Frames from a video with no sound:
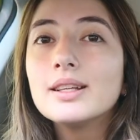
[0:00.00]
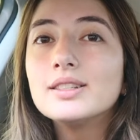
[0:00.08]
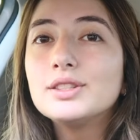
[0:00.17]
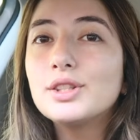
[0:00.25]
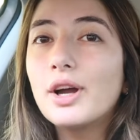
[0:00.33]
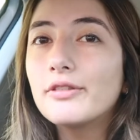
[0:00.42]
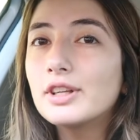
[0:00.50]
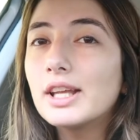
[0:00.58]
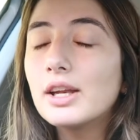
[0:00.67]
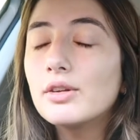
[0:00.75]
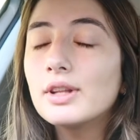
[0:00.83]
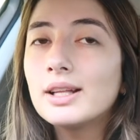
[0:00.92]
So I've got to
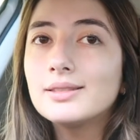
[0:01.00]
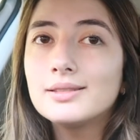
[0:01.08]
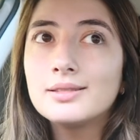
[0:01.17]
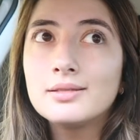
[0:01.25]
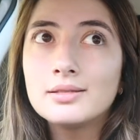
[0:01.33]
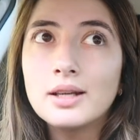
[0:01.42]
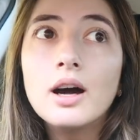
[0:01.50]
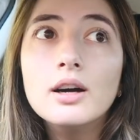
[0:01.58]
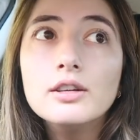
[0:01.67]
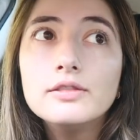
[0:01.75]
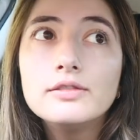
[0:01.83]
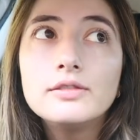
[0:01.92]
get all that
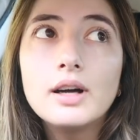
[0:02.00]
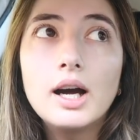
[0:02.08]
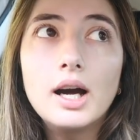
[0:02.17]
stuff.